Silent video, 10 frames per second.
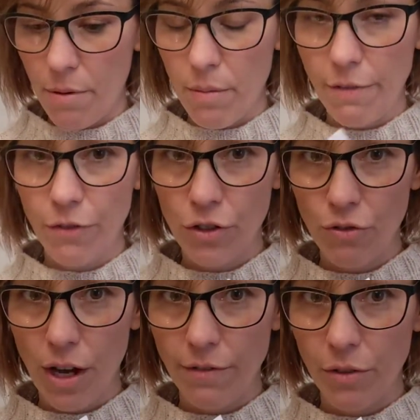But my first
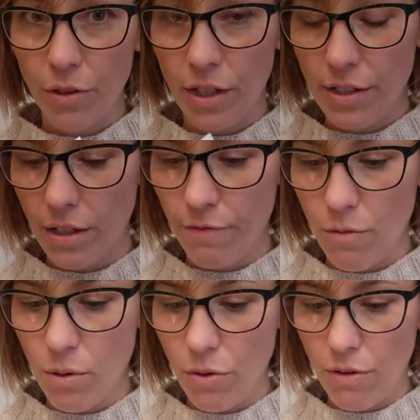draft, I realized that
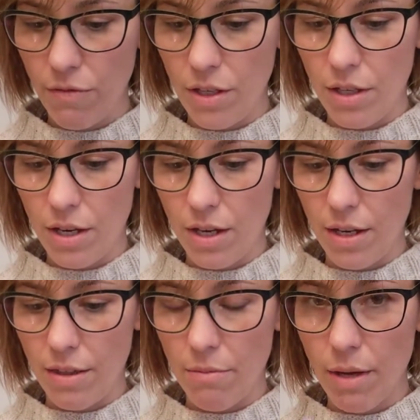for both of the
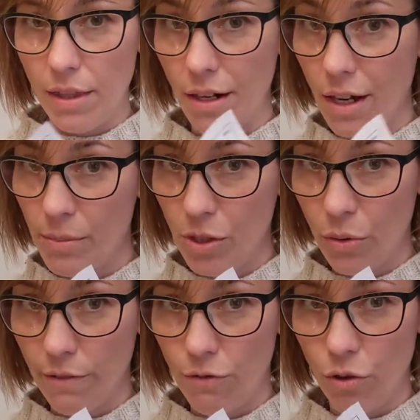men that I'm
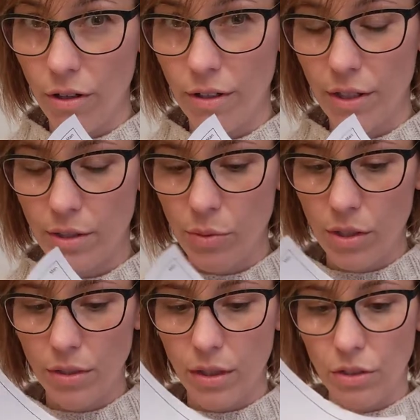sewing for, this was
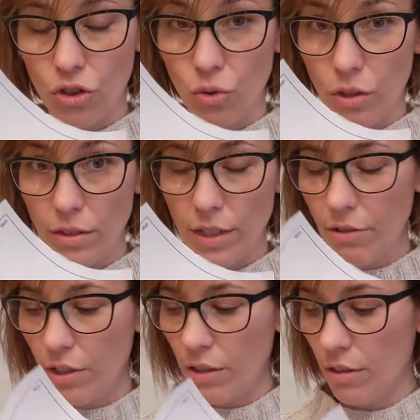a little short
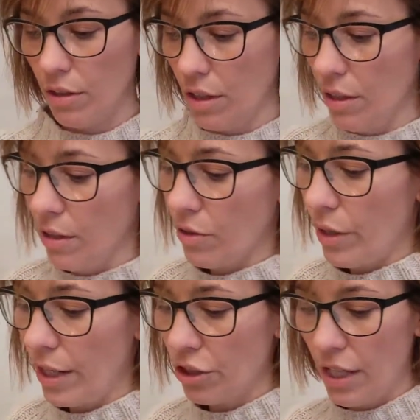down here. So
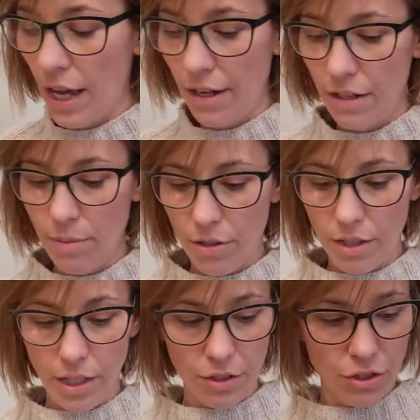I actually added about
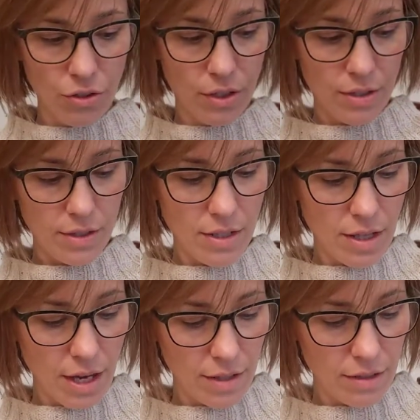an inch. You can see
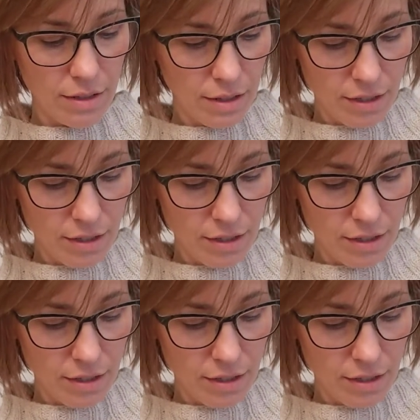that